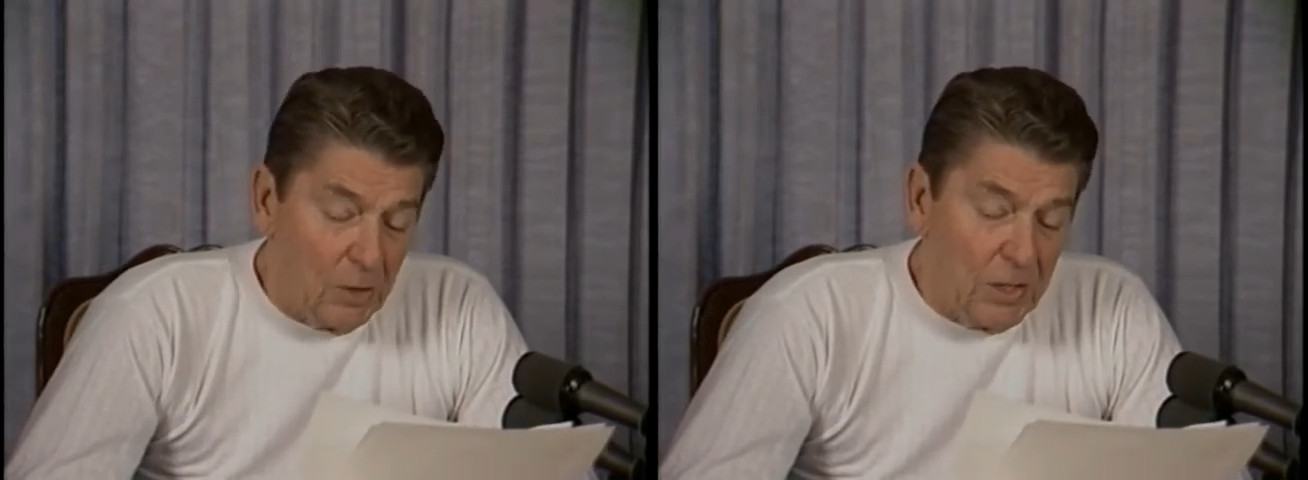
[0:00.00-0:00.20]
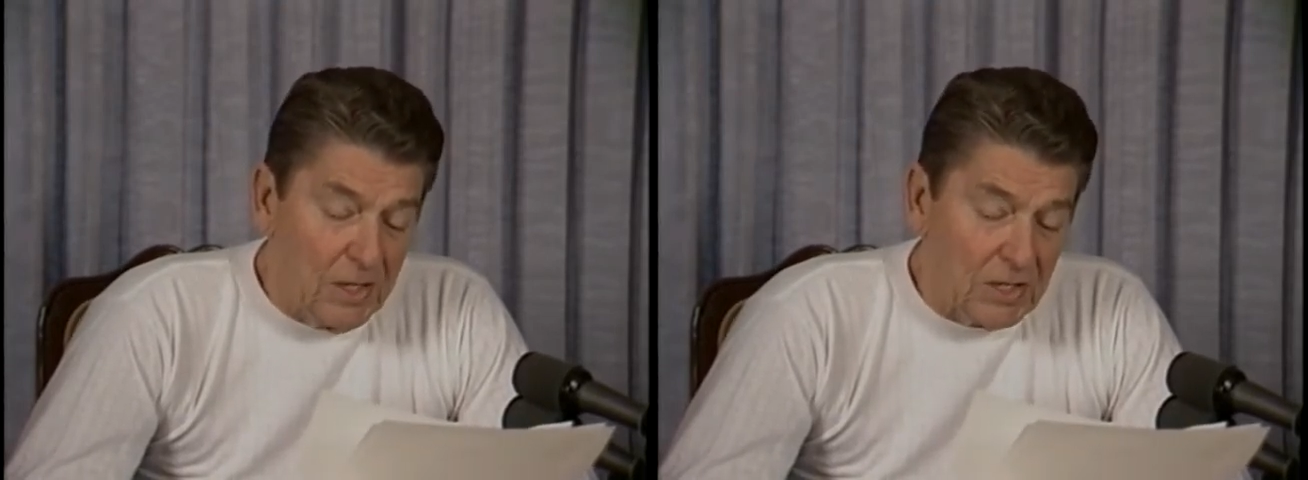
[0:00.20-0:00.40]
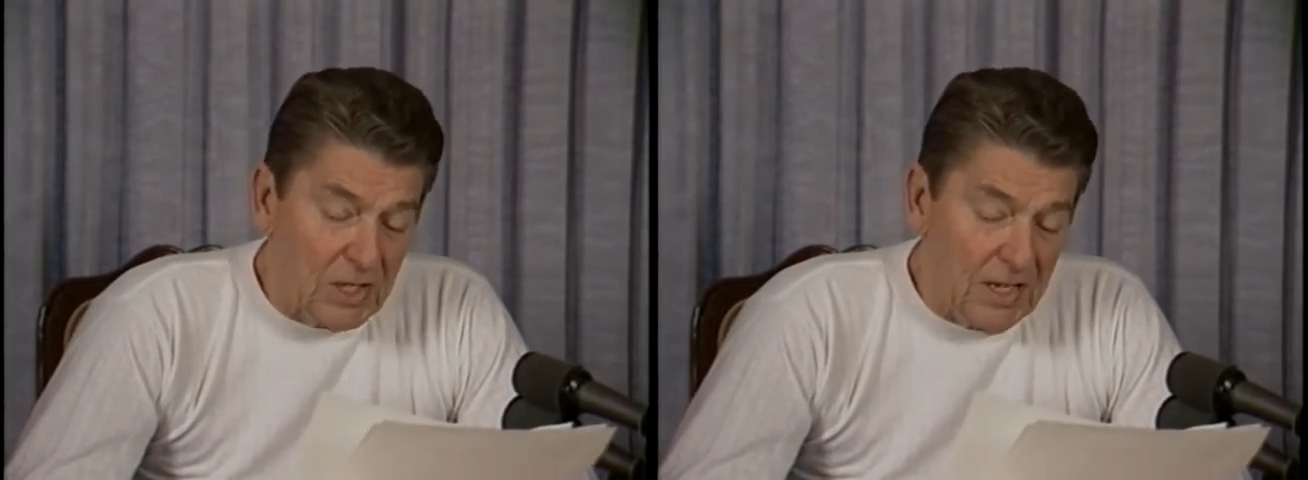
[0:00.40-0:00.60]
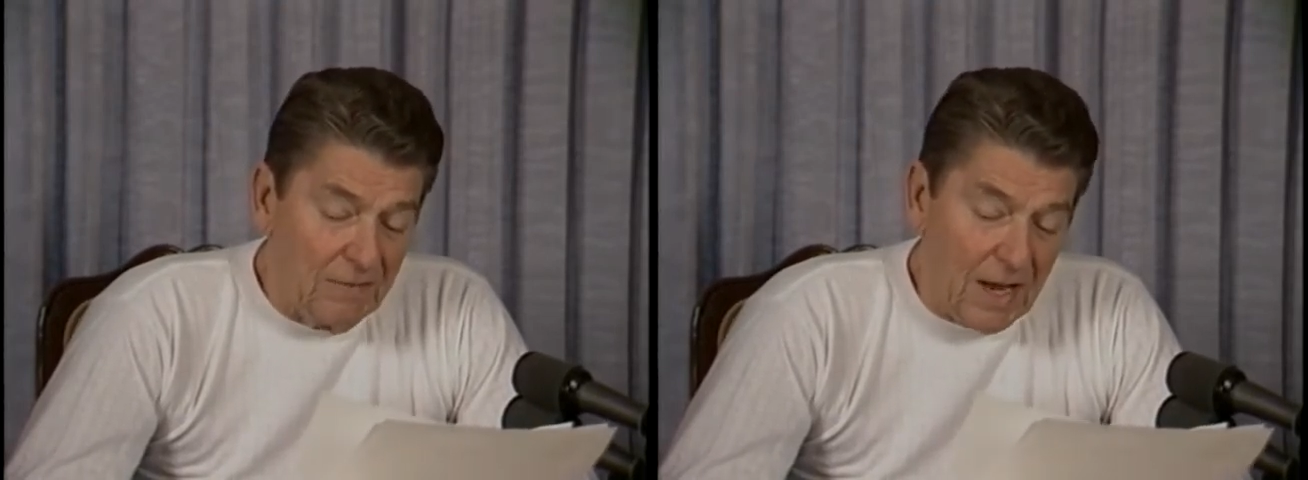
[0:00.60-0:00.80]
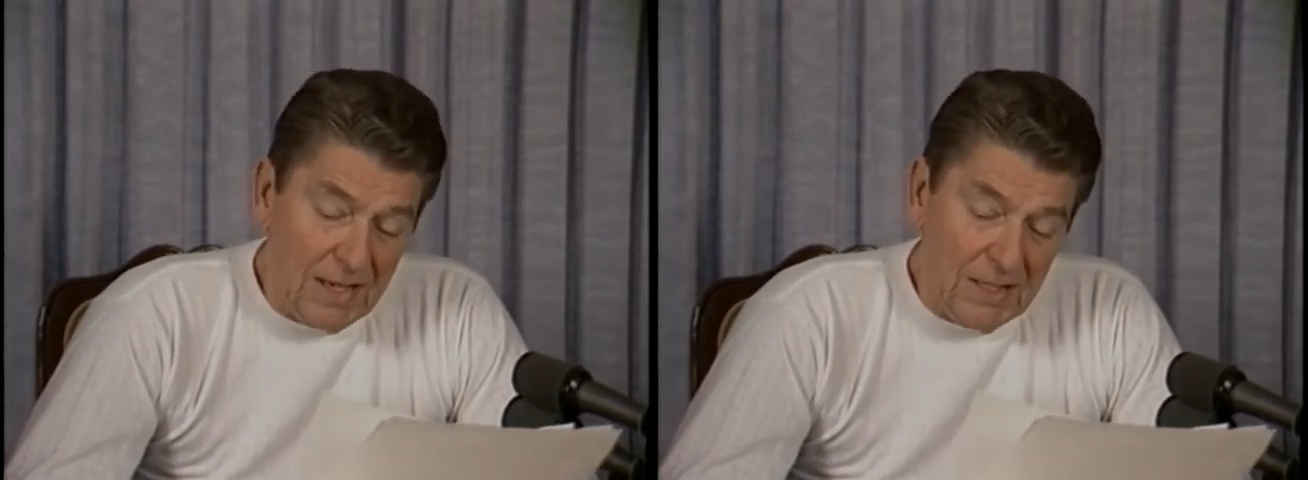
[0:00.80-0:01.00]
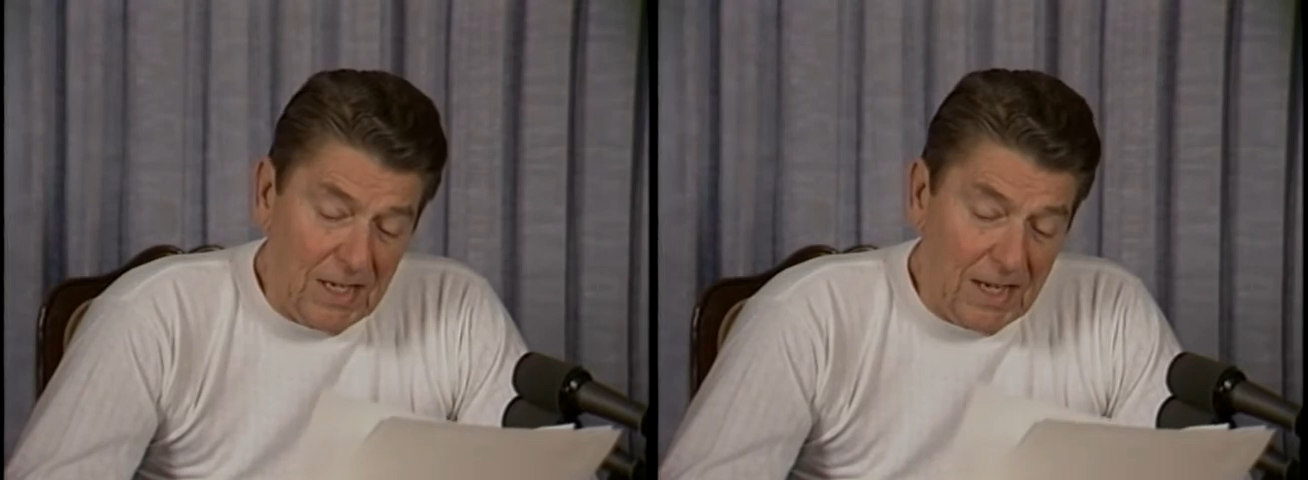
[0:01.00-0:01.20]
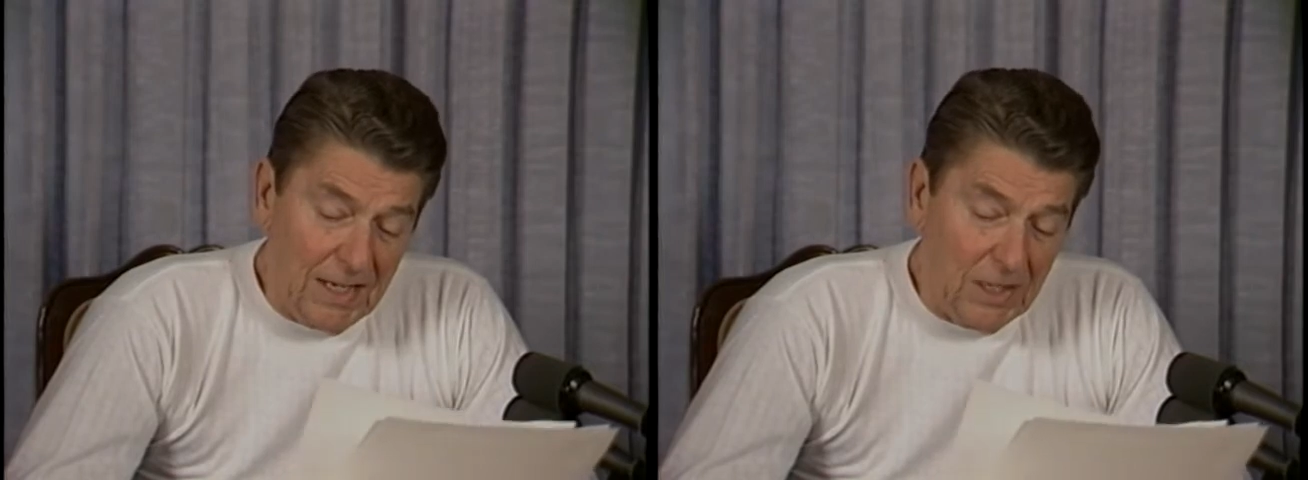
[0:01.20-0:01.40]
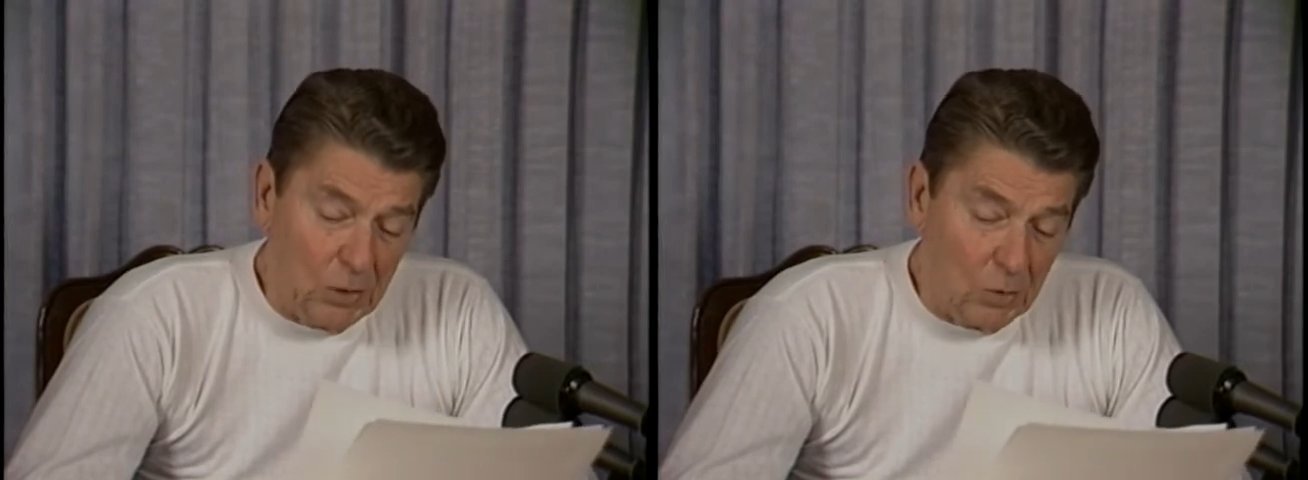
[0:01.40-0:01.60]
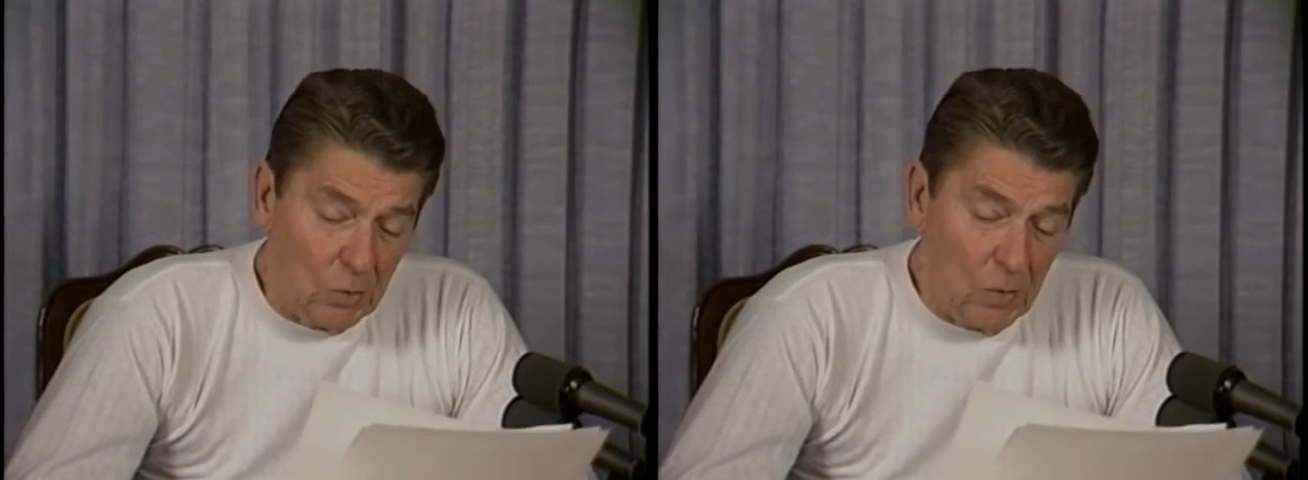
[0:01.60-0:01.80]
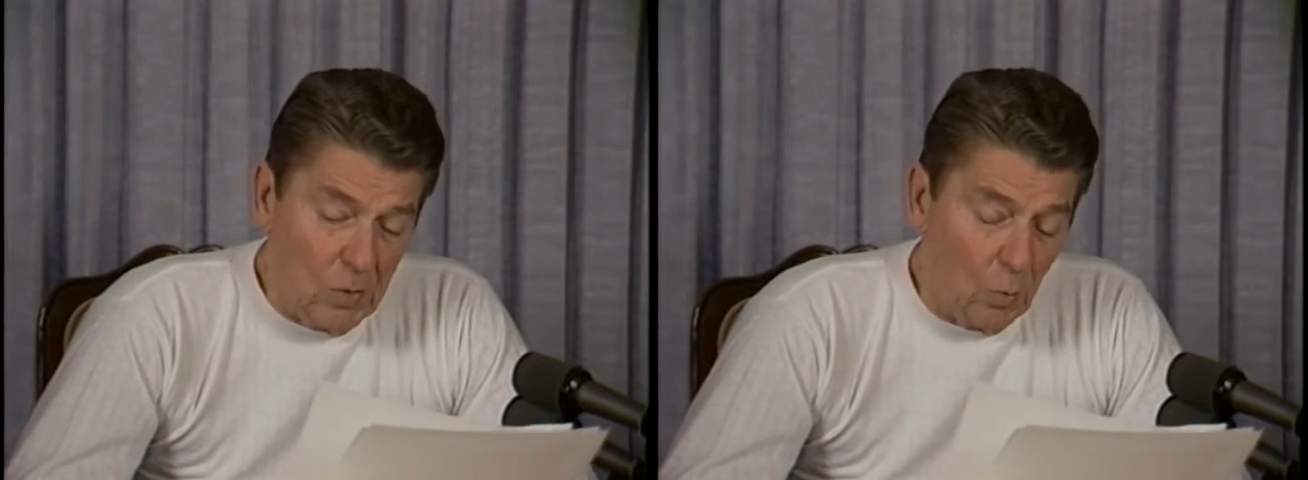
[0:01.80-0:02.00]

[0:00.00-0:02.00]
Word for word: New Year's Eve 1982,